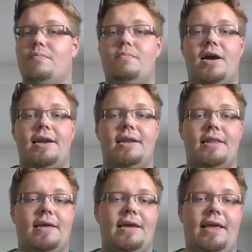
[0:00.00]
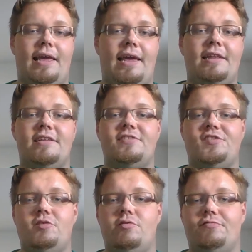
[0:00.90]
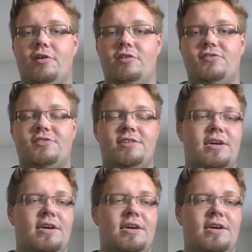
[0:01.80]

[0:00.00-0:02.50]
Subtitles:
But in this universe,